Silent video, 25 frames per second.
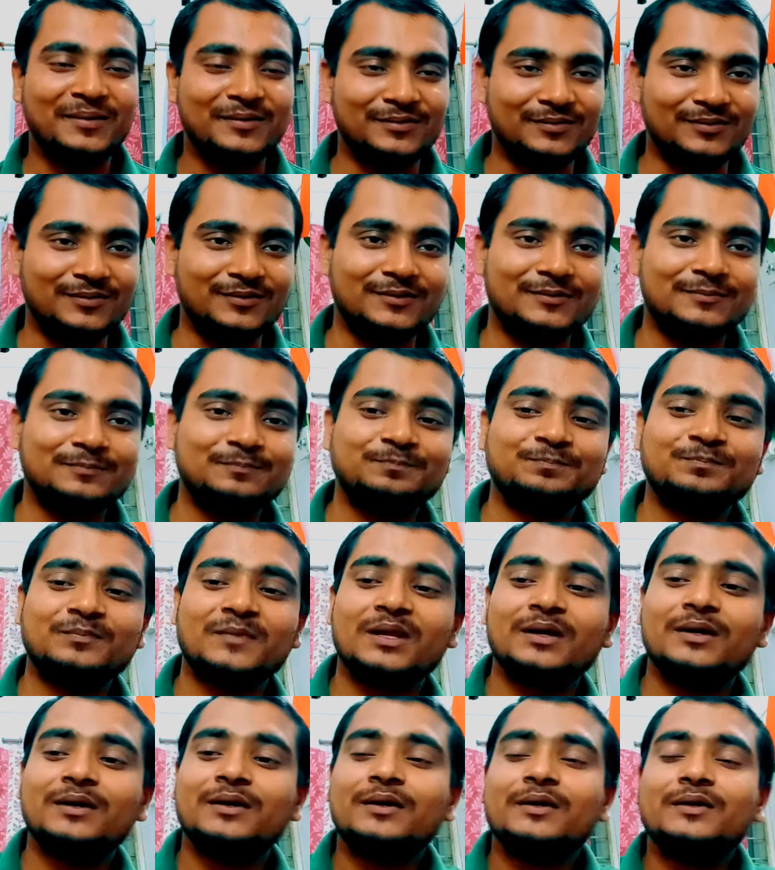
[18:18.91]
No.
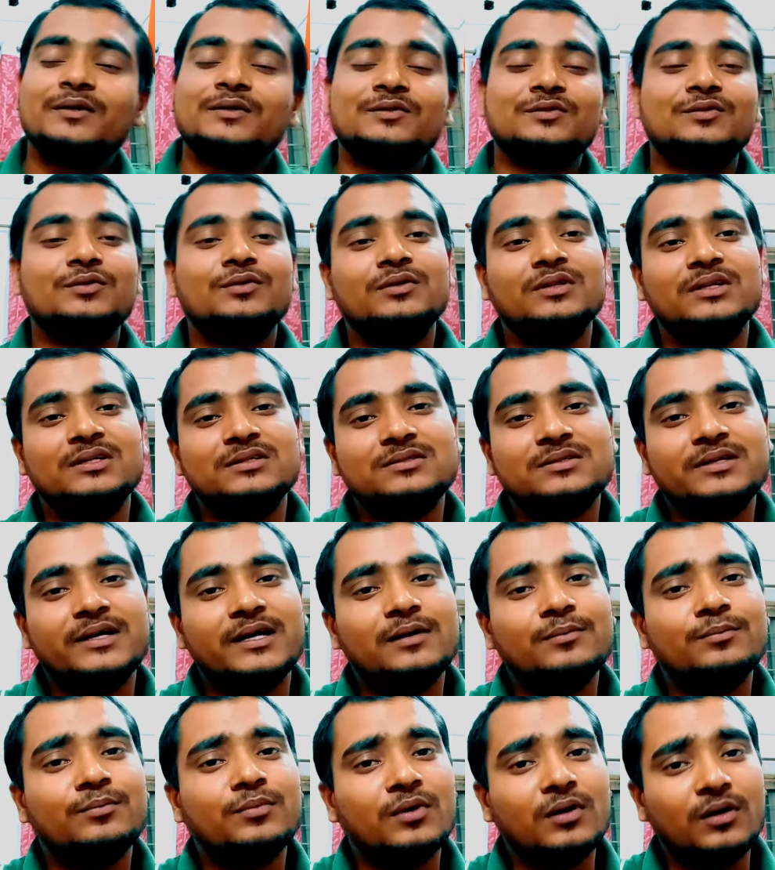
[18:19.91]
So this
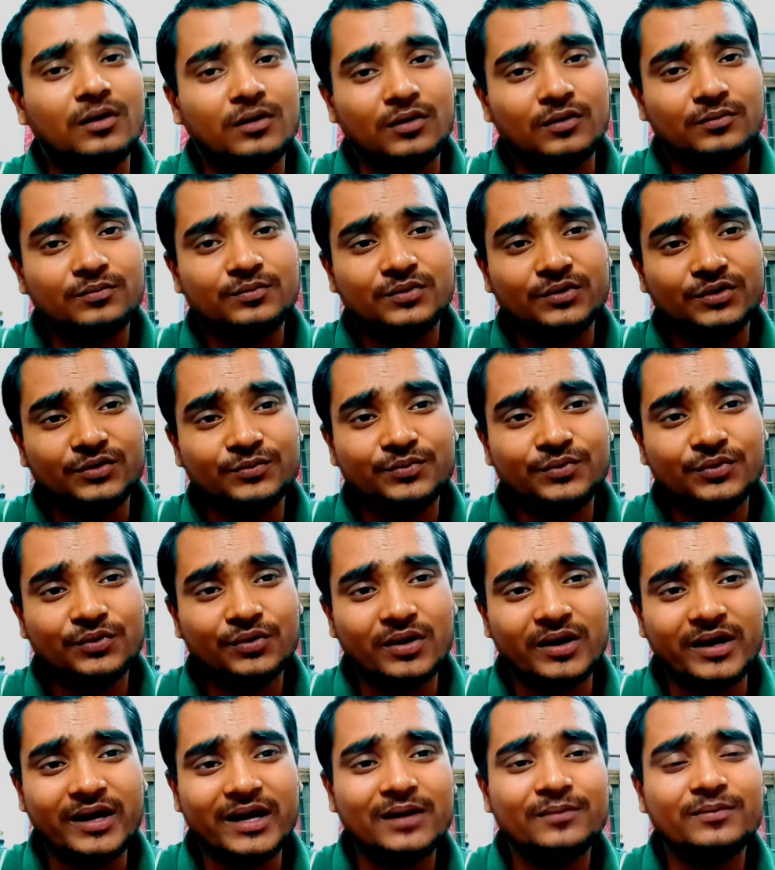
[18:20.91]
type of, if you
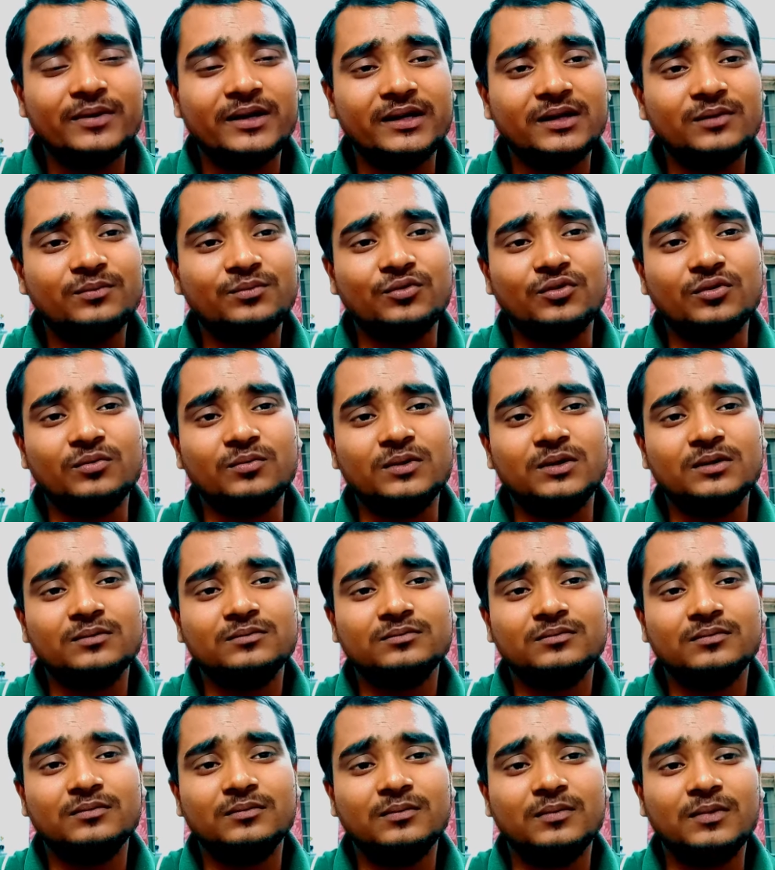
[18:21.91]
have any
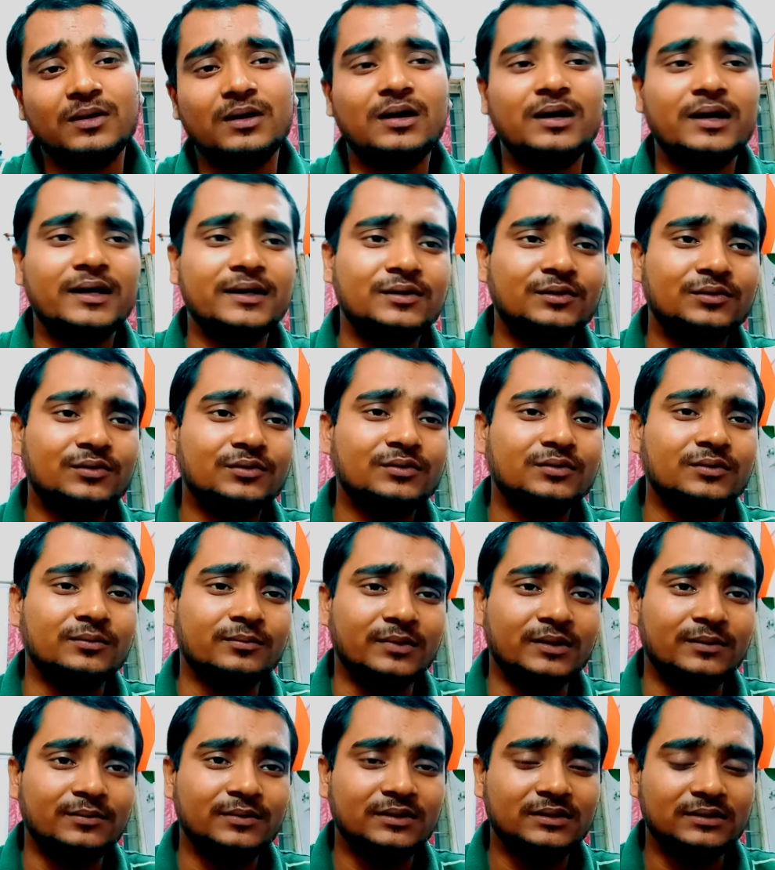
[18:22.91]
problem, I know
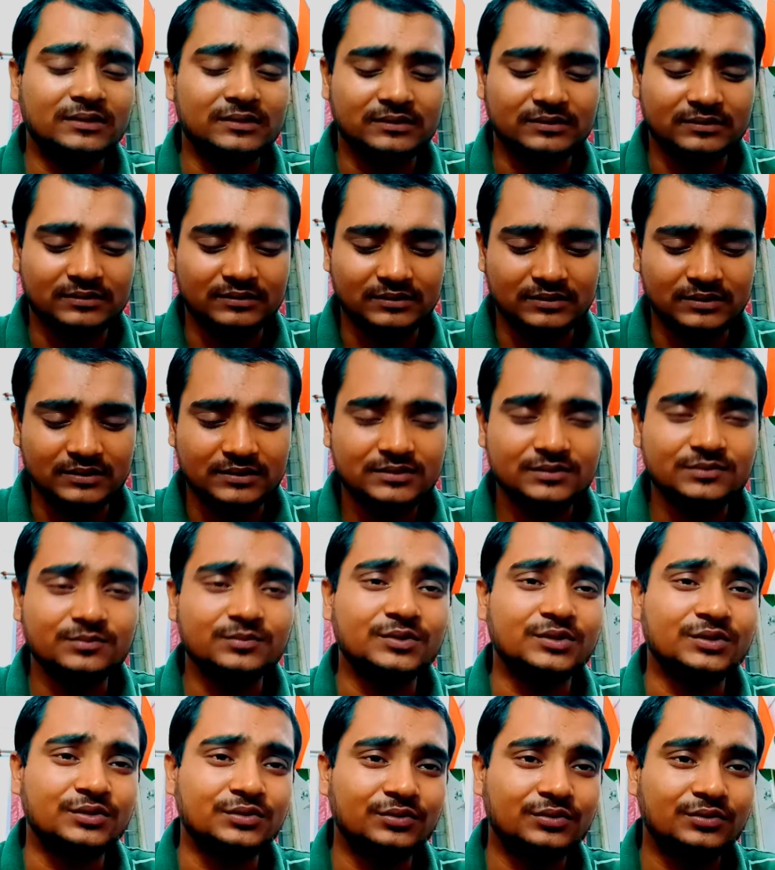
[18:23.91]
maybe this
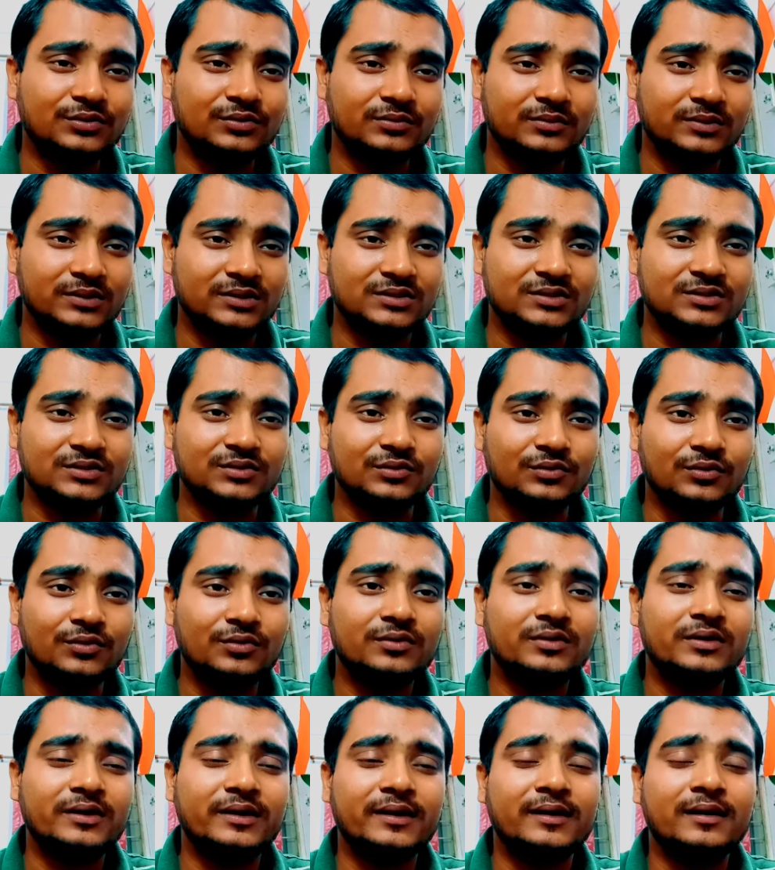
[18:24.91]
video is
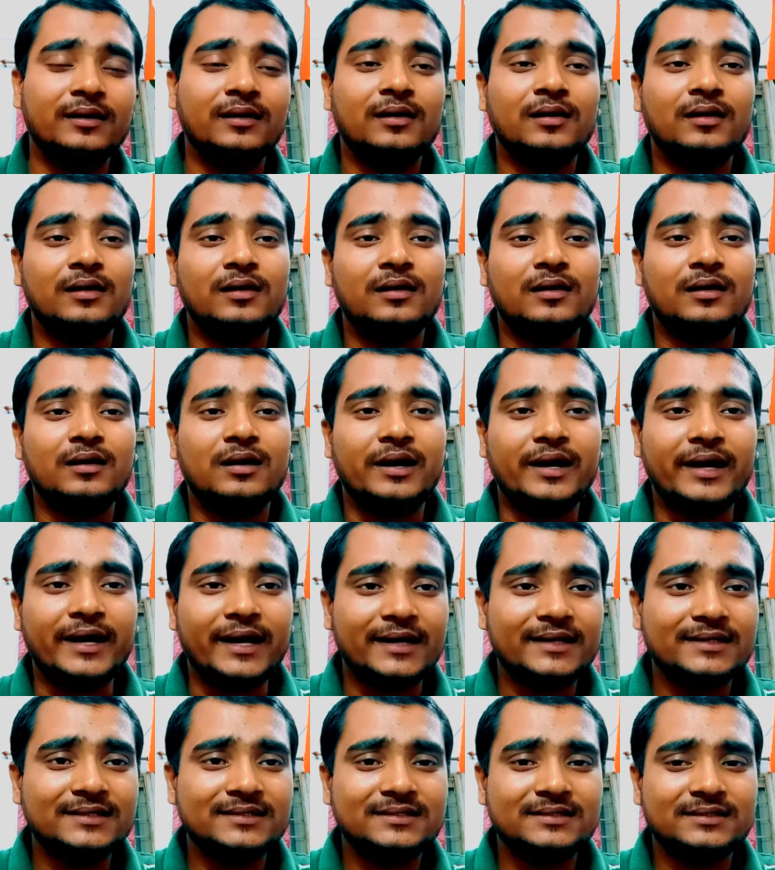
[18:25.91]
not
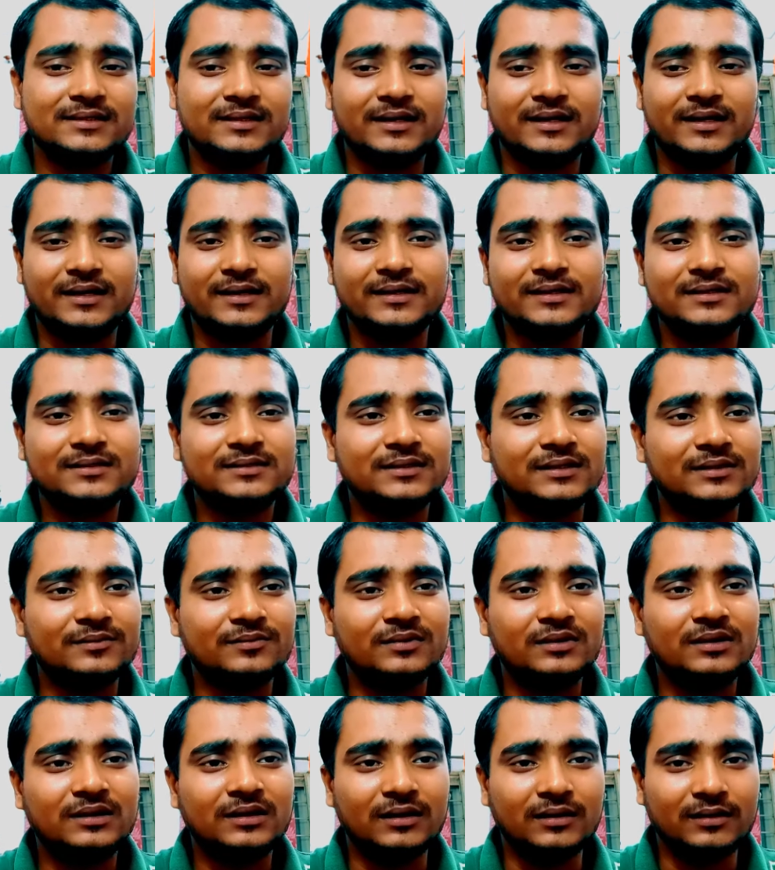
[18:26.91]
as
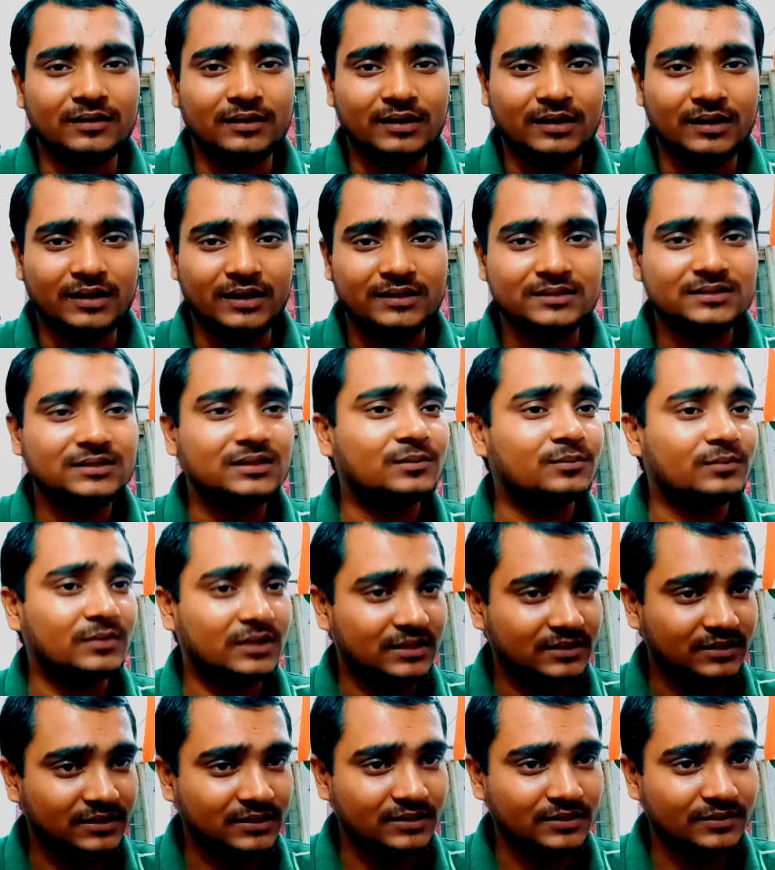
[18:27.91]
understandable as some
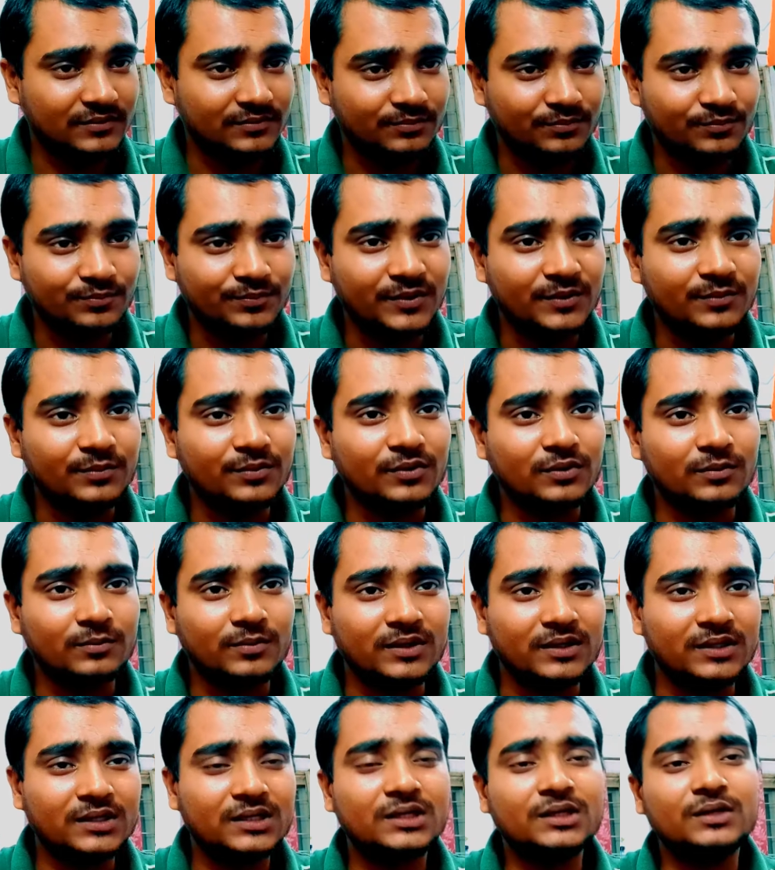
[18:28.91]
other people,
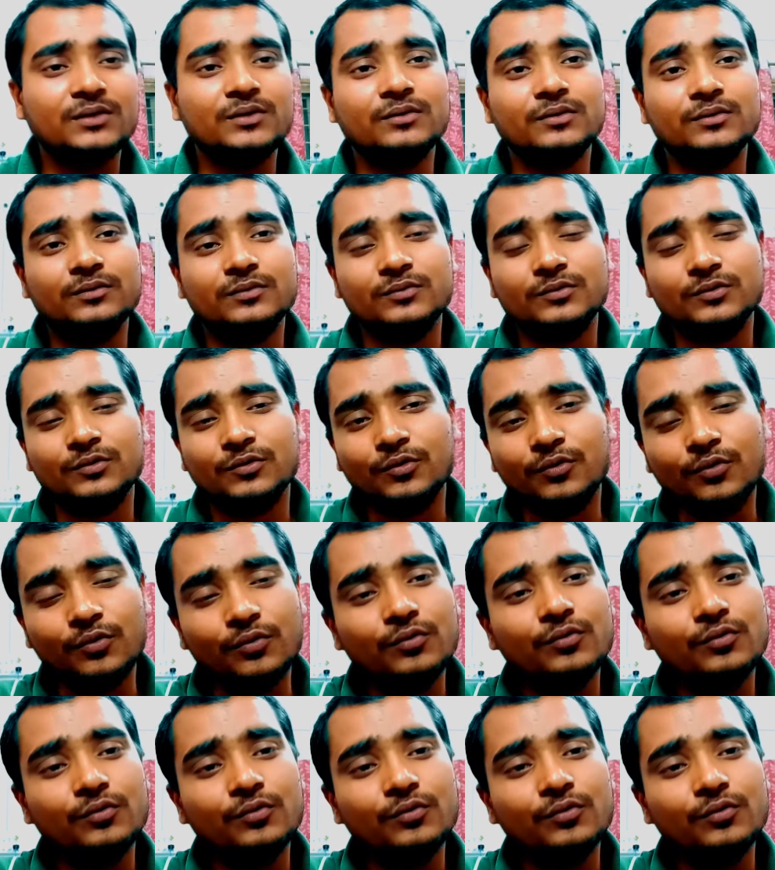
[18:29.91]
but people